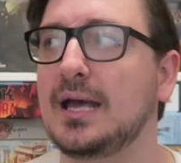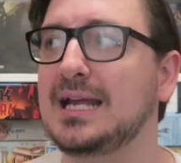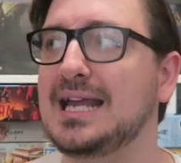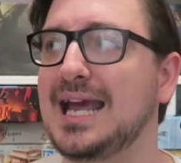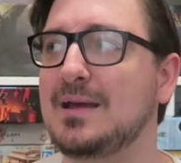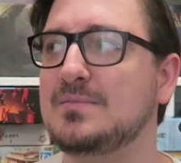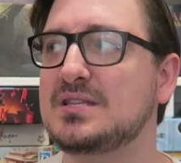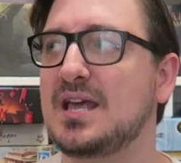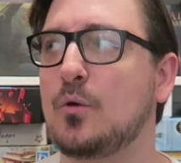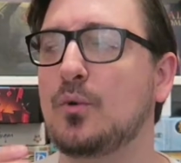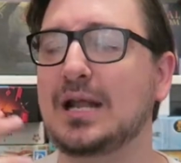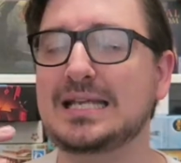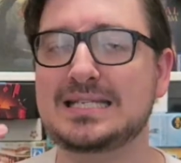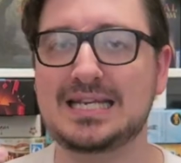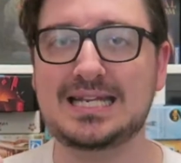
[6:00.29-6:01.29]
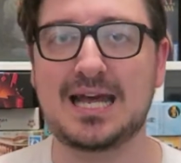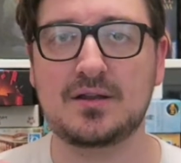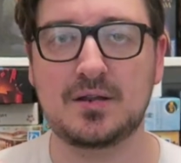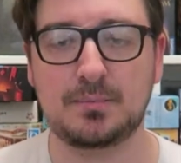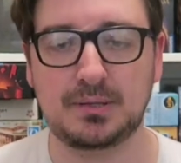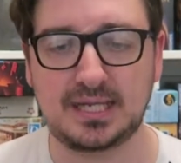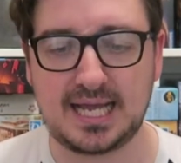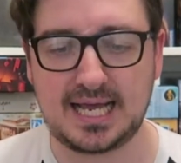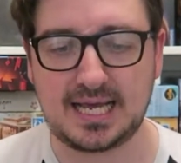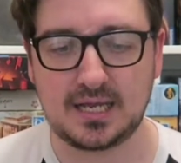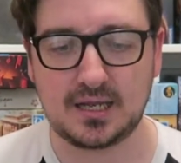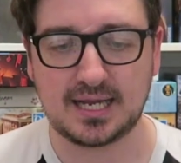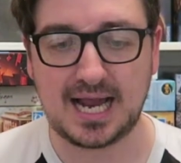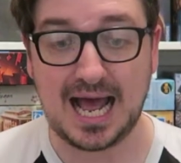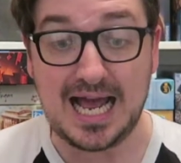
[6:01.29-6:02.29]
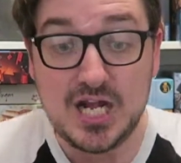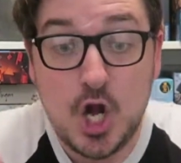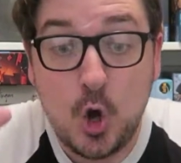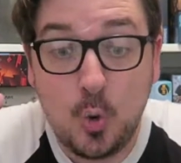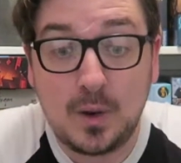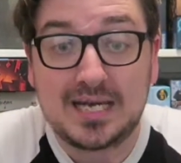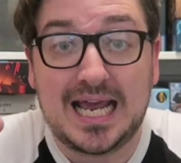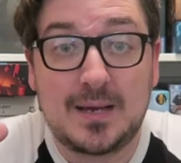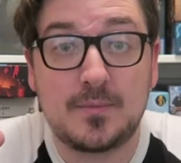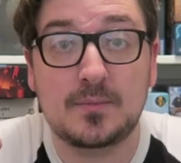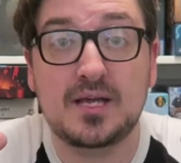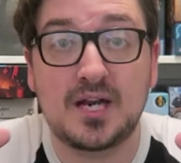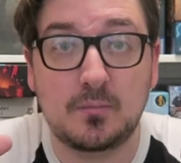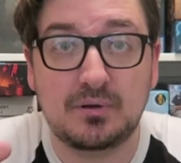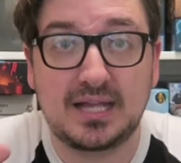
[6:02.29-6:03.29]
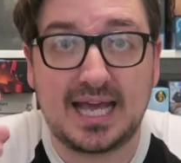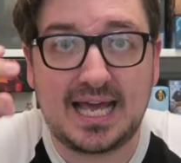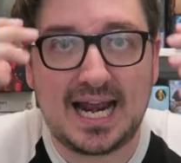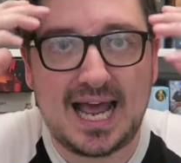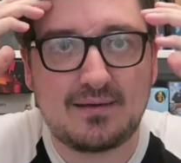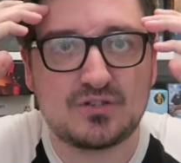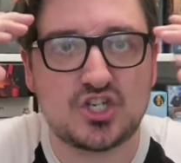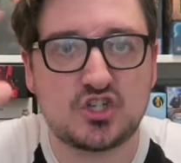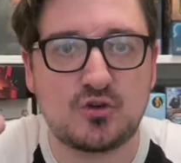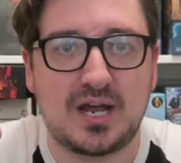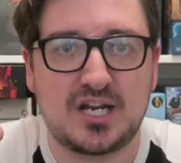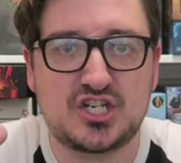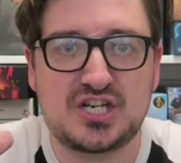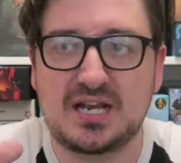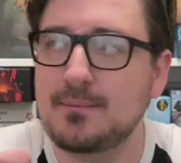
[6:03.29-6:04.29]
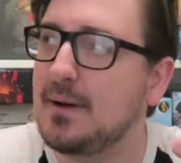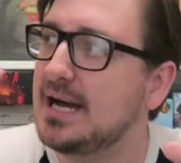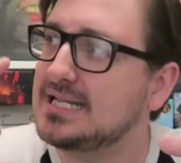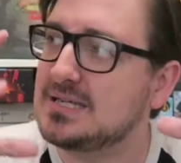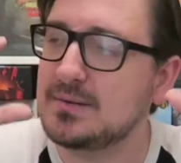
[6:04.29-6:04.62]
Games that when I sit down to play it, like I know what game I'm gonna play and I have a strategy in mind,